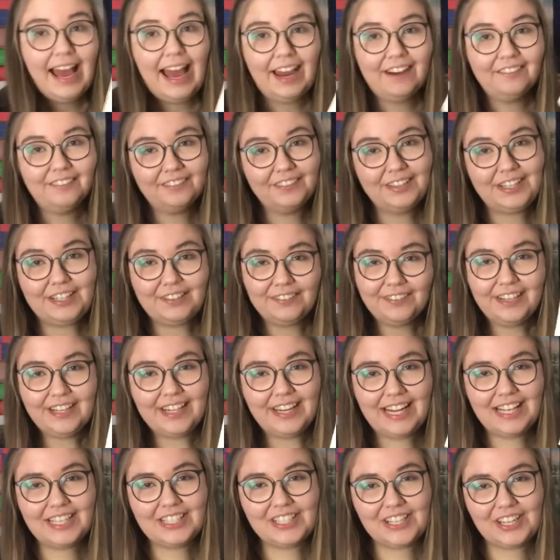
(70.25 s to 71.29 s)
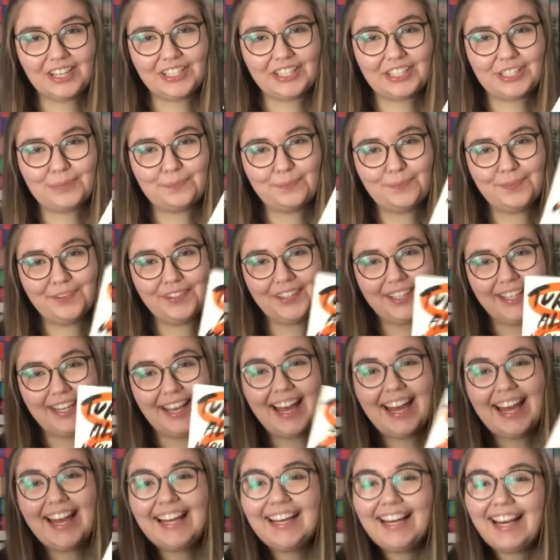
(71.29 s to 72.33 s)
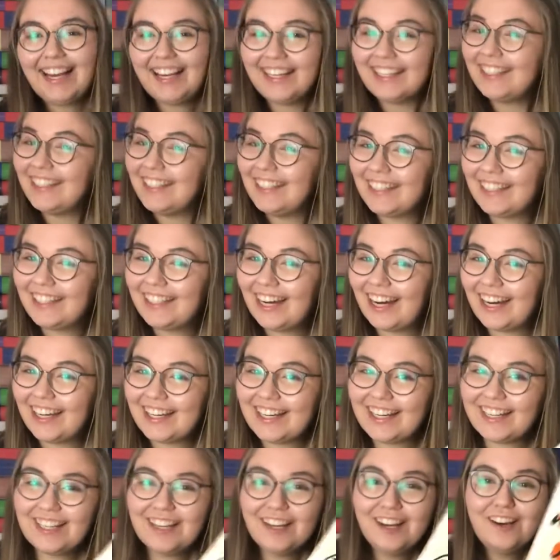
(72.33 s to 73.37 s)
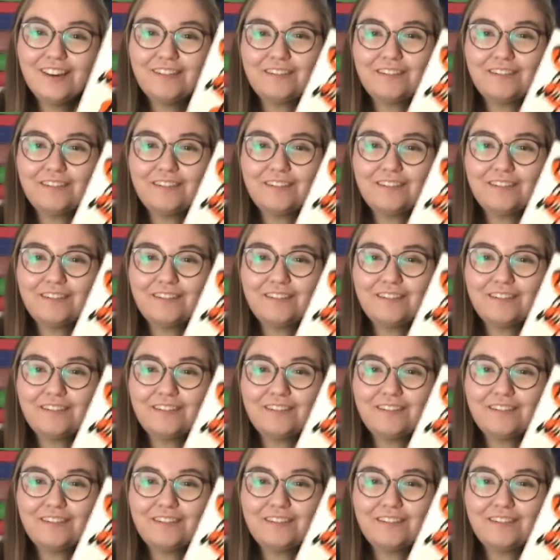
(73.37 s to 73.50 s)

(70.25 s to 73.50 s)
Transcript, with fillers: I really enjoyed this book, and I actually got it